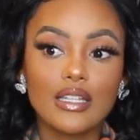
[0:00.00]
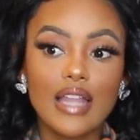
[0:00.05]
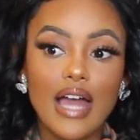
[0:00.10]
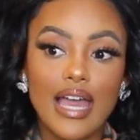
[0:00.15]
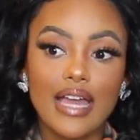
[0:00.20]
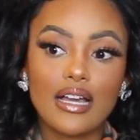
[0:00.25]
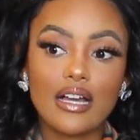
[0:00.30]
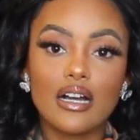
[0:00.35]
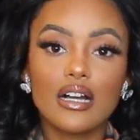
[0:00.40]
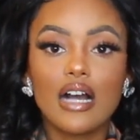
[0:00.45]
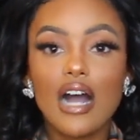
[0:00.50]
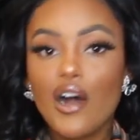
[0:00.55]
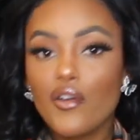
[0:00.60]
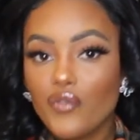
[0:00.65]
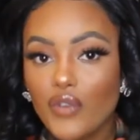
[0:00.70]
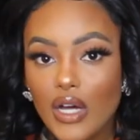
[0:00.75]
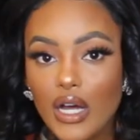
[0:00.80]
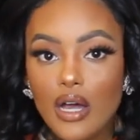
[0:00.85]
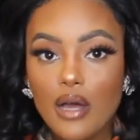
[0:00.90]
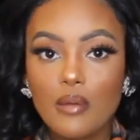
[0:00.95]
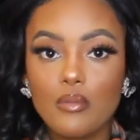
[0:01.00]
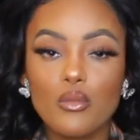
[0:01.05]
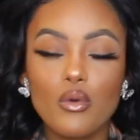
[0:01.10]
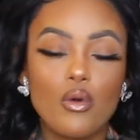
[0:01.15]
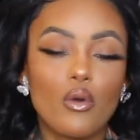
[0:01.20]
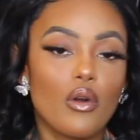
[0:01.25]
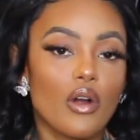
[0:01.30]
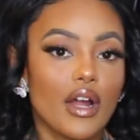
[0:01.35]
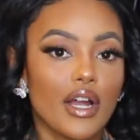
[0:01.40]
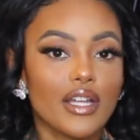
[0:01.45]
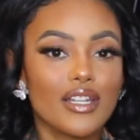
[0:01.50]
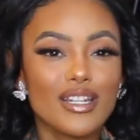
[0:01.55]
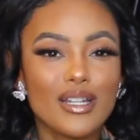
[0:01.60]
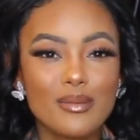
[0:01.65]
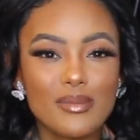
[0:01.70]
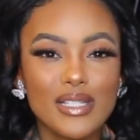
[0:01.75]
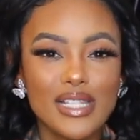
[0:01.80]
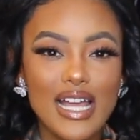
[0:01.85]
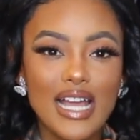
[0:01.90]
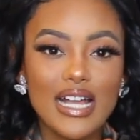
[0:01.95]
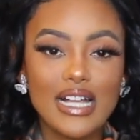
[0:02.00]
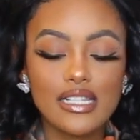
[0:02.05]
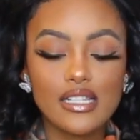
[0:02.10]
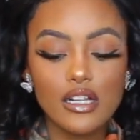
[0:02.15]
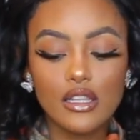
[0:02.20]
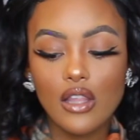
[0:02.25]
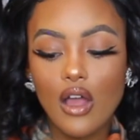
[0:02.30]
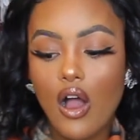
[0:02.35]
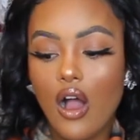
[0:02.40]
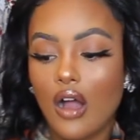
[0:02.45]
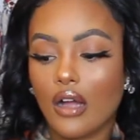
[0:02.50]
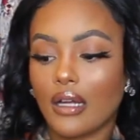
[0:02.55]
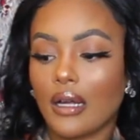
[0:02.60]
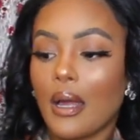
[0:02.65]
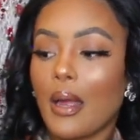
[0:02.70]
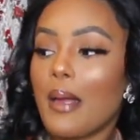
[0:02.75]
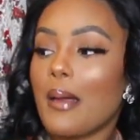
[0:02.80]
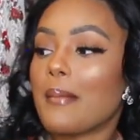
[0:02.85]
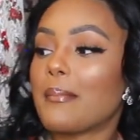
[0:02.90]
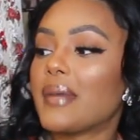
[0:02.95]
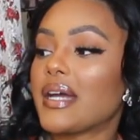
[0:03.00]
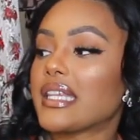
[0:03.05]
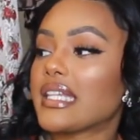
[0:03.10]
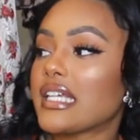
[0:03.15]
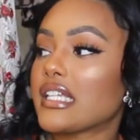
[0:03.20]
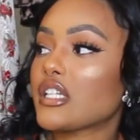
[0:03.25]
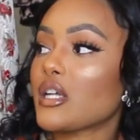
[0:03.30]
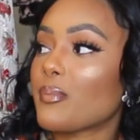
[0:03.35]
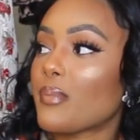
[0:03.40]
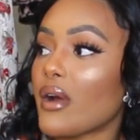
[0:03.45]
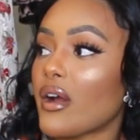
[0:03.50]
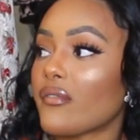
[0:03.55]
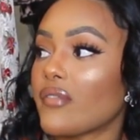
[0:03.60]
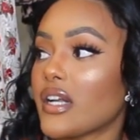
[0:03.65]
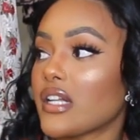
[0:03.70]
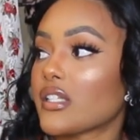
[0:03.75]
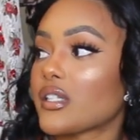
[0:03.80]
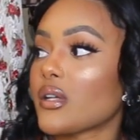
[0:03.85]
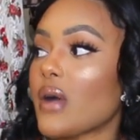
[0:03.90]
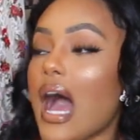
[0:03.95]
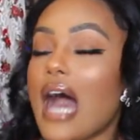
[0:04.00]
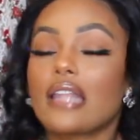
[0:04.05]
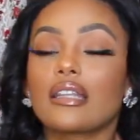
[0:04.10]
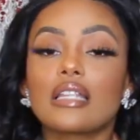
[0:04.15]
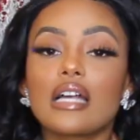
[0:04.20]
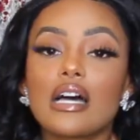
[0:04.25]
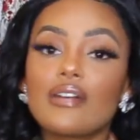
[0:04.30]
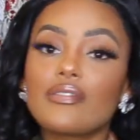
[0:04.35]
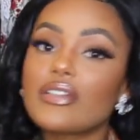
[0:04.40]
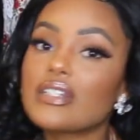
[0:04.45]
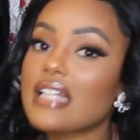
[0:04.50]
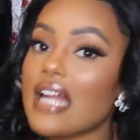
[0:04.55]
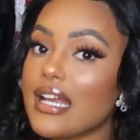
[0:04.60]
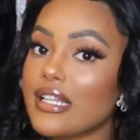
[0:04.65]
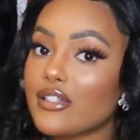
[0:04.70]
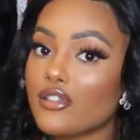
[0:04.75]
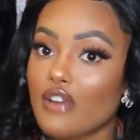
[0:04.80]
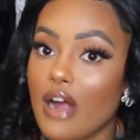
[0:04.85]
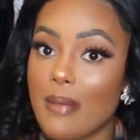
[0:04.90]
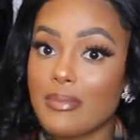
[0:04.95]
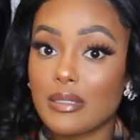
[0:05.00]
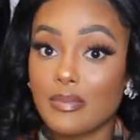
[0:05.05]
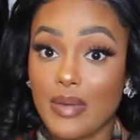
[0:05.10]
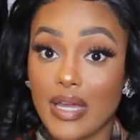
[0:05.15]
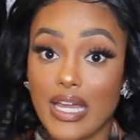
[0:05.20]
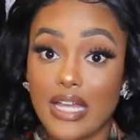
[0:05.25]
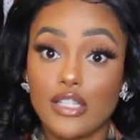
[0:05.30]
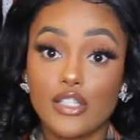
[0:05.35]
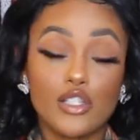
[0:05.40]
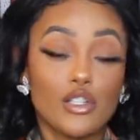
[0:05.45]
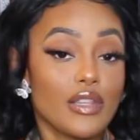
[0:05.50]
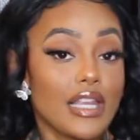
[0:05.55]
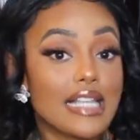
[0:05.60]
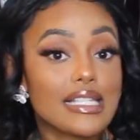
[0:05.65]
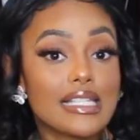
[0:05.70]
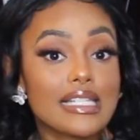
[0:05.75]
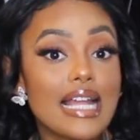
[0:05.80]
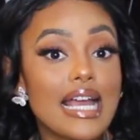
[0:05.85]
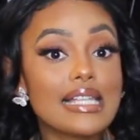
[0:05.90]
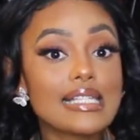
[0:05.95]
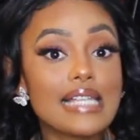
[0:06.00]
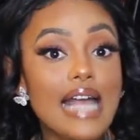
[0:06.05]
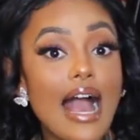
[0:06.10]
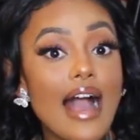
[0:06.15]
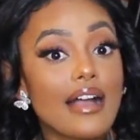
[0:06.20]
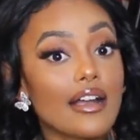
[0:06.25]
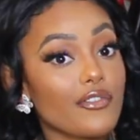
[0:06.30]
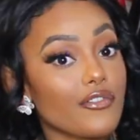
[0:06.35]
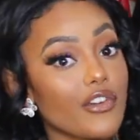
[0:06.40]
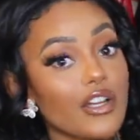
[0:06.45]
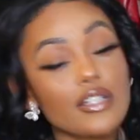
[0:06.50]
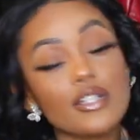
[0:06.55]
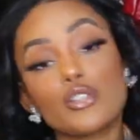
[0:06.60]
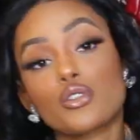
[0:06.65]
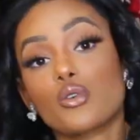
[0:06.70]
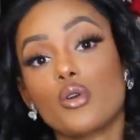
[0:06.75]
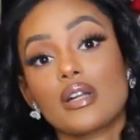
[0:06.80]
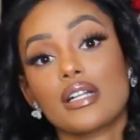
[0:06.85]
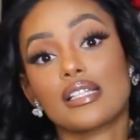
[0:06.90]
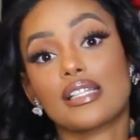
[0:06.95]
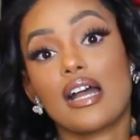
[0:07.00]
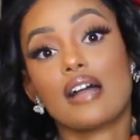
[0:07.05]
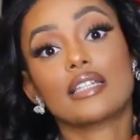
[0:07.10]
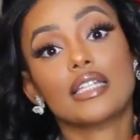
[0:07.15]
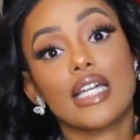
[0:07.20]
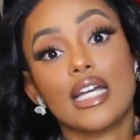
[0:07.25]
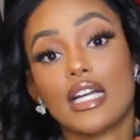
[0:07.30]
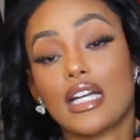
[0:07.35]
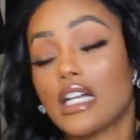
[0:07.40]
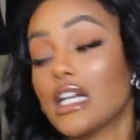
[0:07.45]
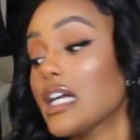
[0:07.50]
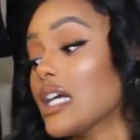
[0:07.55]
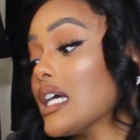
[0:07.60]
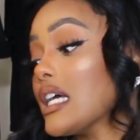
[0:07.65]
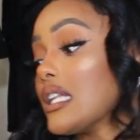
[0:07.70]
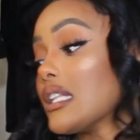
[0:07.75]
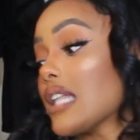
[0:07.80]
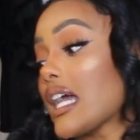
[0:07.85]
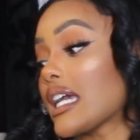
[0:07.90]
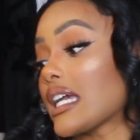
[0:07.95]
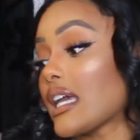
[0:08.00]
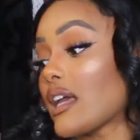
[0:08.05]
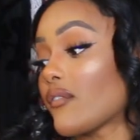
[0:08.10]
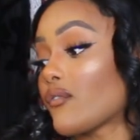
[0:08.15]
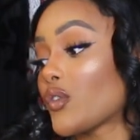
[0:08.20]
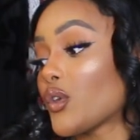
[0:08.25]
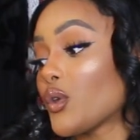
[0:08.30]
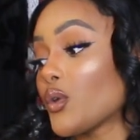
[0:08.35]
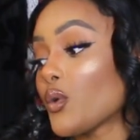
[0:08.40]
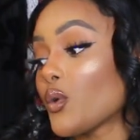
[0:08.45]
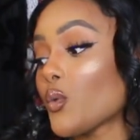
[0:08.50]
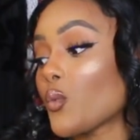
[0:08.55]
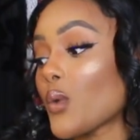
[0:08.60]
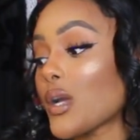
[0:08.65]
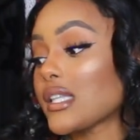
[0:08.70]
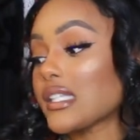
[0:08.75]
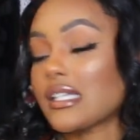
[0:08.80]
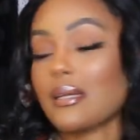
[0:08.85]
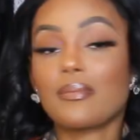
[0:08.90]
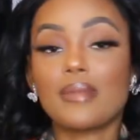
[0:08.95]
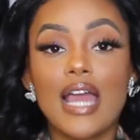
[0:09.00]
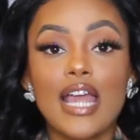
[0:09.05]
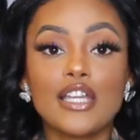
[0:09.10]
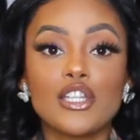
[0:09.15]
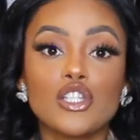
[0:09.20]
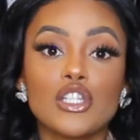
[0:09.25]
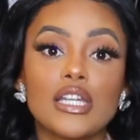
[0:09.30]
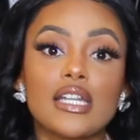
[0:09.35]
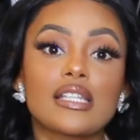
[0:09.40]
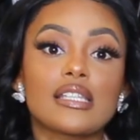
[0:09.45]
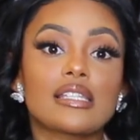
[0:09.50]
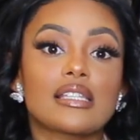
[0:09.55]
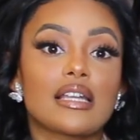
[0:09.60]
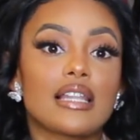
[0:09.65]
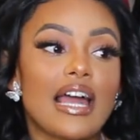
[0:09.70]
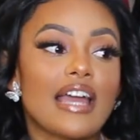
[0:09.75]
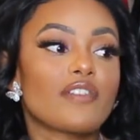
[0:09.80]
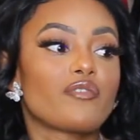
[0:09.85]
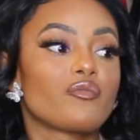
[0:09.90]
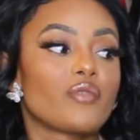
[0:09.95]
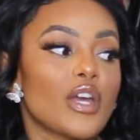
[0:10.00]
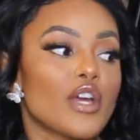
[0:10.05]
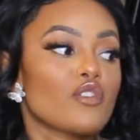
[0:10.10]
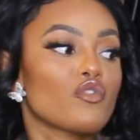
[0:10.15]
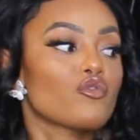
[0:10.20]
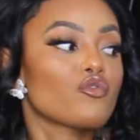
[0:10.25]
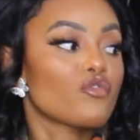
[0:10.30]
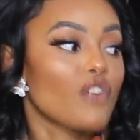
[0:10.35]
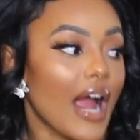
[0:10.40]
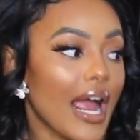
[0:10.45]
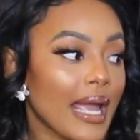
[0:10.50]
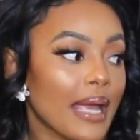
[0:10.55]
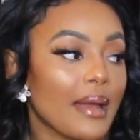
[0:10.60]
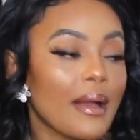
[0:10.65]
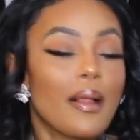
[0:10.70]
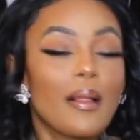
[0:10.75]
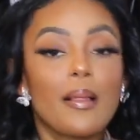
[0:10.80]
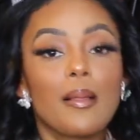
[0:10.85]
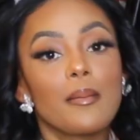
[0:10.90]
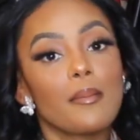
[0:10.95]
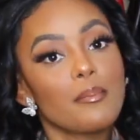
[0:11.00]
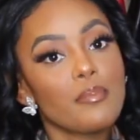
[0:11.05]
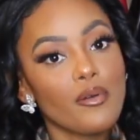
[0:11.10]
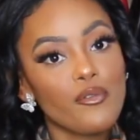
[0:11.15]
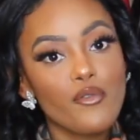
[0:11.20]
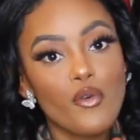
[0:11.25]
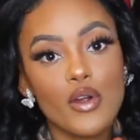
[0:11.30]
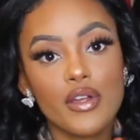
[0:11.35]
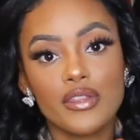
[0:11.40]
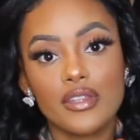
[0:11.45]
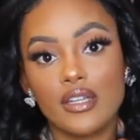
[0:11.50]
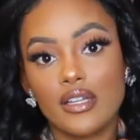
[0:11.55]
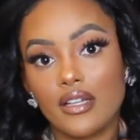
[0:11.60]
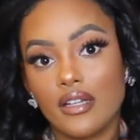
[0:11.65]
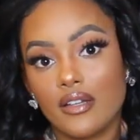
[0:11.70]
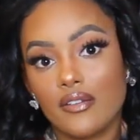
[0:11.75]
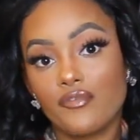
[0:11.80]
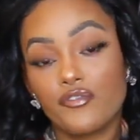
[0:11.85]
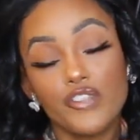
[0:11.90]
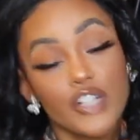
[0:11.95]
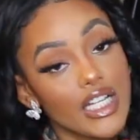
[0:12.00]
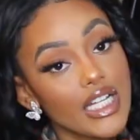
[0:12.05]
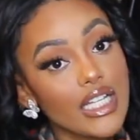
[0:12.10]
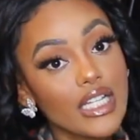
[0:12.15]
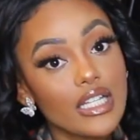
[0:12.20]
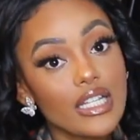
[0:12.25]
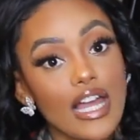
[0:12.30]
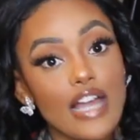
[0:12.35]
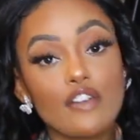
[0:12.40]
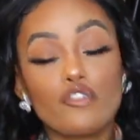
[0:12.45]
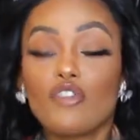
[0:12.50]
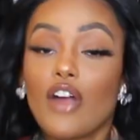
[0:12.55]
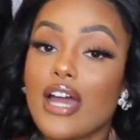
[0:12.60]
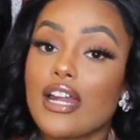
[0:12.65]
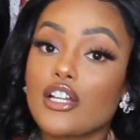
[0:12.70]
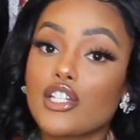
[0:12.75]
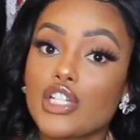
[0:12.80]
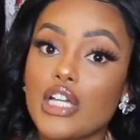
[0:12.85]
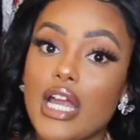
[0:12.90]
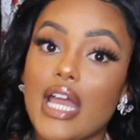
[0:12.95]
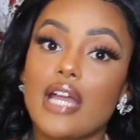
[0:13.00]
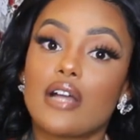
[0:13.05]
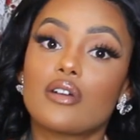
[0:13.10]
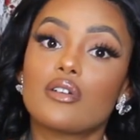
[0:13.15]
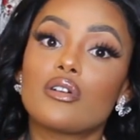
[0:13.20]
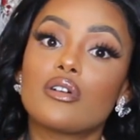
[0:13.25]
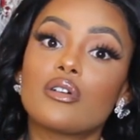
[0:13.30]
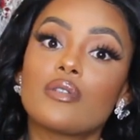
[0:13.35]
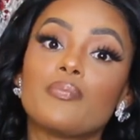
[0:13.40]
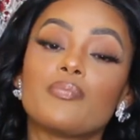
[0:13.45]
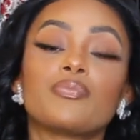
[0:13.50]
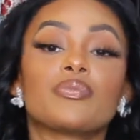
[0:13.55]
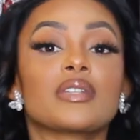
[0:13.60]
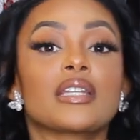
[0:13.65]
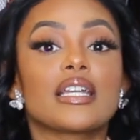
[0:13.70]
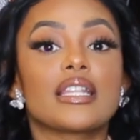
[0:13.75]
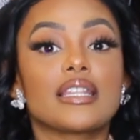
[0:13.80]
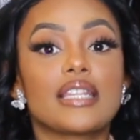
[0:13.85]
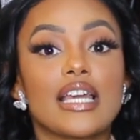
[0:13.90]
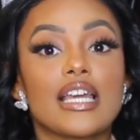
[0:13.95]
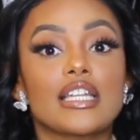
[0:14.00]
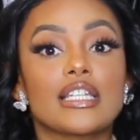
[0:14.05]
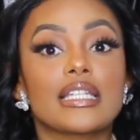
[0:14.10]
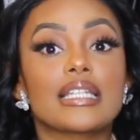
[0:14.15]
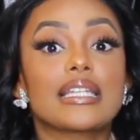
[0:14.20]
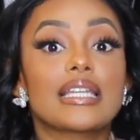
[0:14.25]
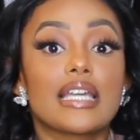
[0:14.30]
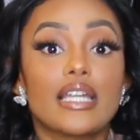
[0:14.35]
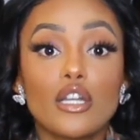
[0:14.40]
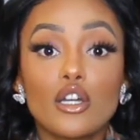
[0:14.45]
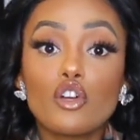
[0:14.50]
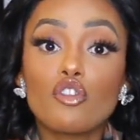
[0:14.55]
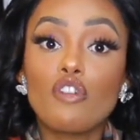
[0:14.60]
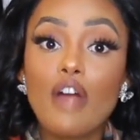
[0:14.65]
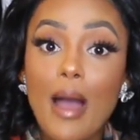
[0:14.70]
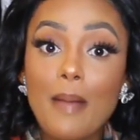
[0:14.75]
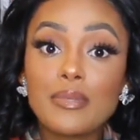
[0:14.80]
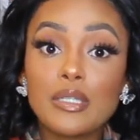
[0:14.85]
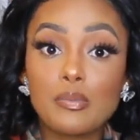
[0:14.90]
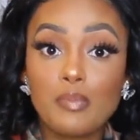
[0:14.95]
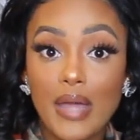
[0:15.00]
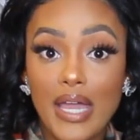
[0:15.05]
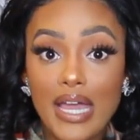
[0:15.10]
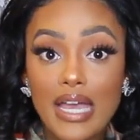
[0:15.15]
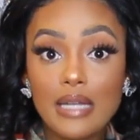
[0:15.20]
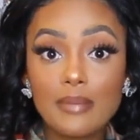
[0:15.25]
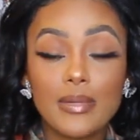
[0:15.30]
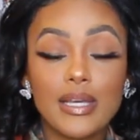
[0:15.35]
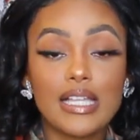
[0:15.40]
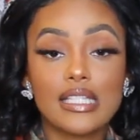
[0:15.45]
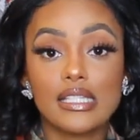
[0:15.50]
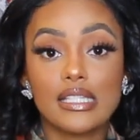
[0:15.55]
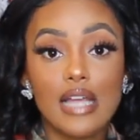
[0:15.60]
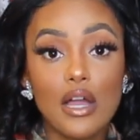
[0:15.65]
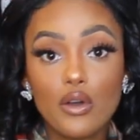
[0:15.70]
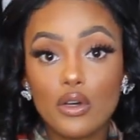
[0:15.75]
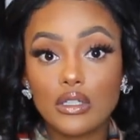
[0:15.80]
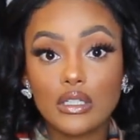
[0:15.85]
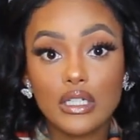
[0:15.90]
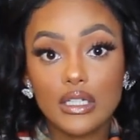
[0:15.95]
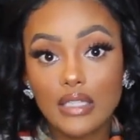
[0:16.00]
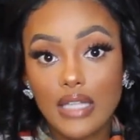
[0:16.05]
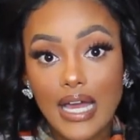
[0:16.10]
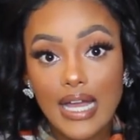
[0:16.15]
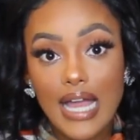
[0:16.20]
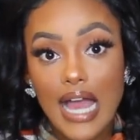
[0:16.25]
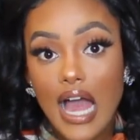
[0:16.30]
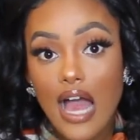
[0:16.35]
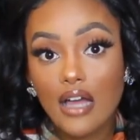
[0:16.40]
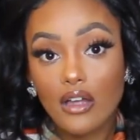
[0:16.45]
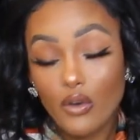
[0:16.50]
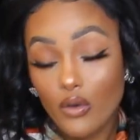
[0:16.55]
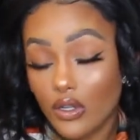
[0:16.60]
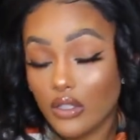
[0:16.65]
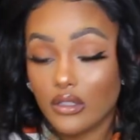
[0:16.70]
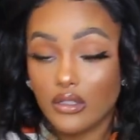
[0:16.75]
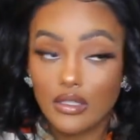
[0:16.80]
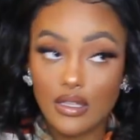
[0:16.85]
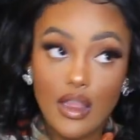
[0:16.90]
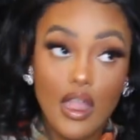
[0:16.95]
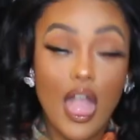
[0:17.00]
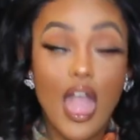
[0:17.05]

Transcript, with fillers: like cuff them or you know what I'm saying because they're long but these are perfect so I love a nice cropped pant so that's a nice hat for any shorties out there like if you want some nice jeans to like fit right before the foot like right at your ankle then get a cropped pant because it's not gonna look like on,